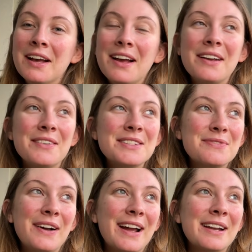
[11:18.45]
It was
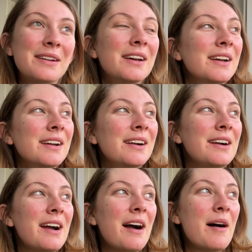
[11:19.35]
fine,
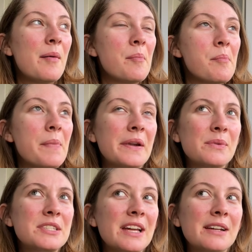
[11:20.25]
but it
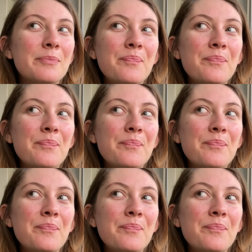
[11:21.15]
was like